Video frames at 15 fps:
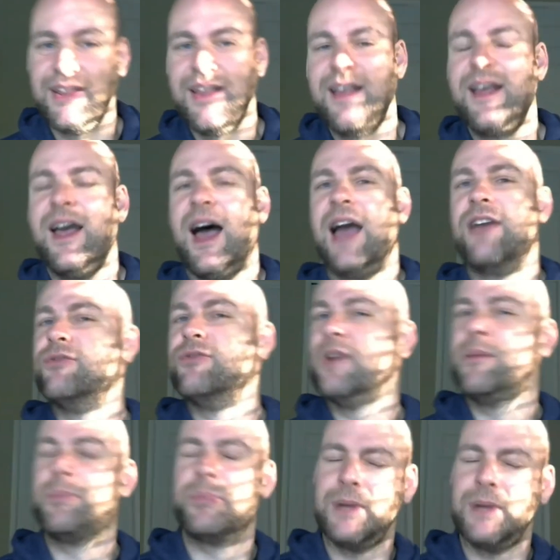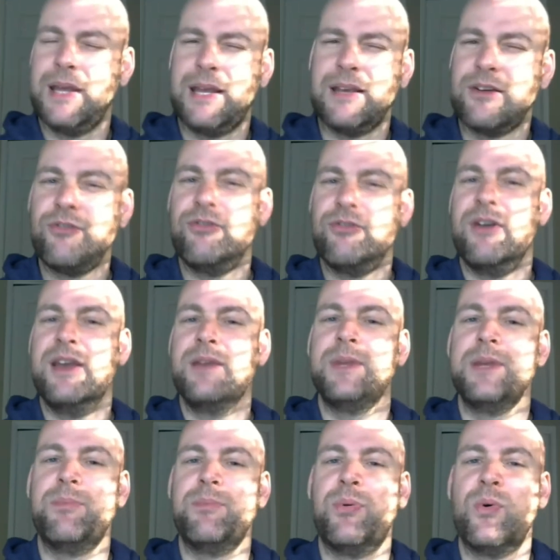I grew up
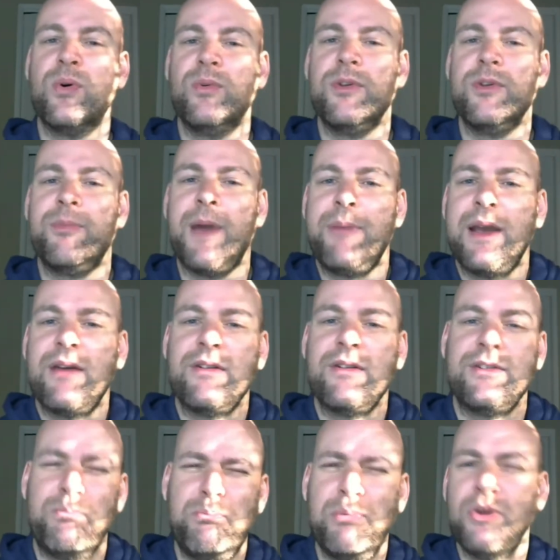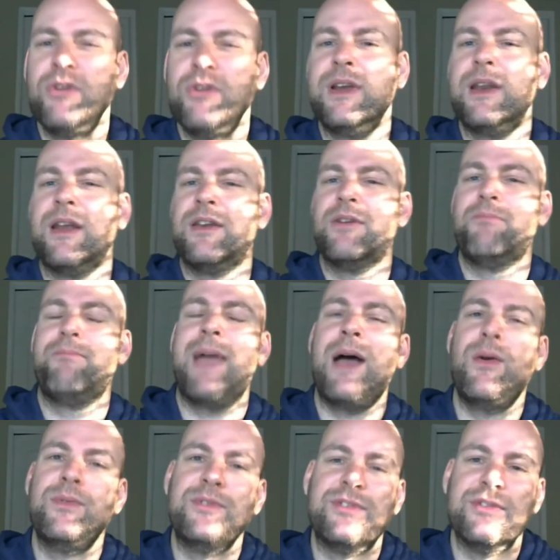incredibly poor with my parents buried under
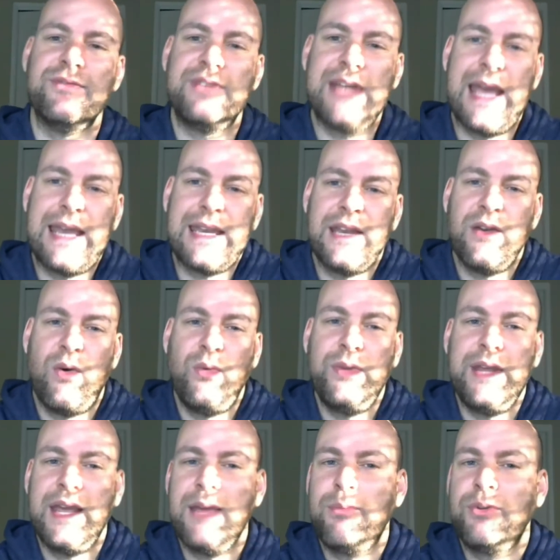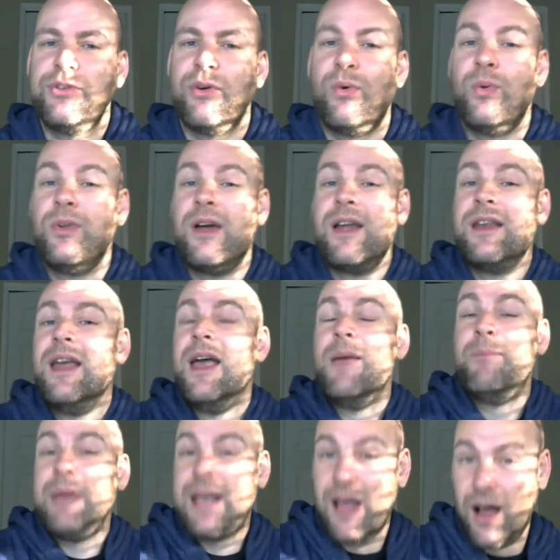mountains of debt and only able to hold on
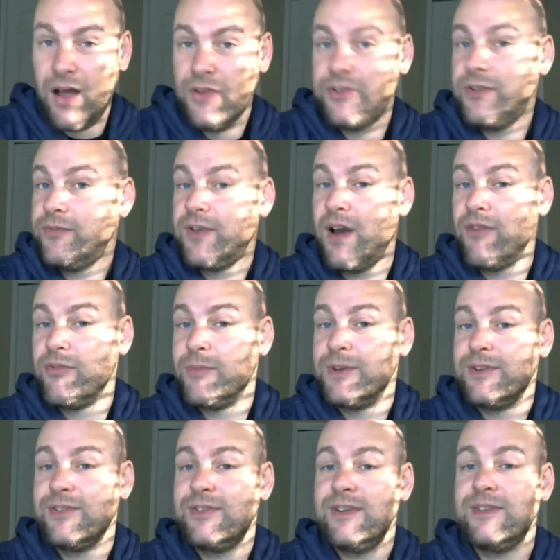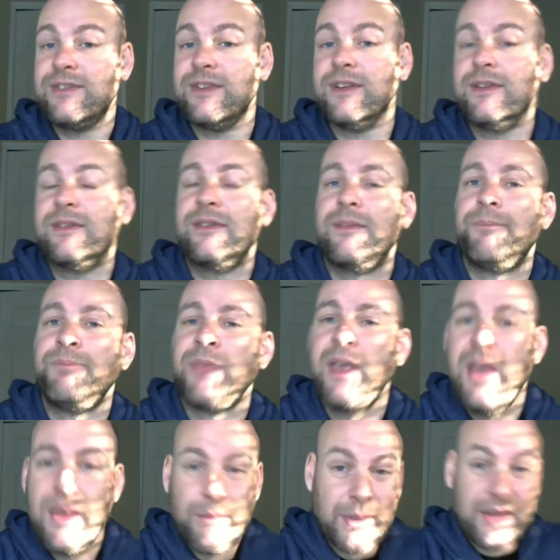because of government assistance.
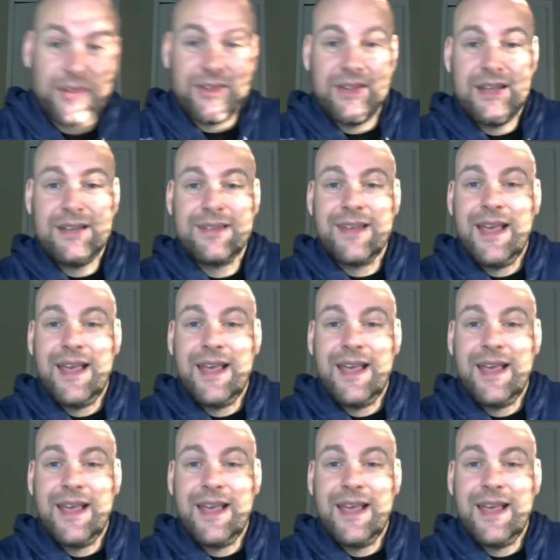Because of this,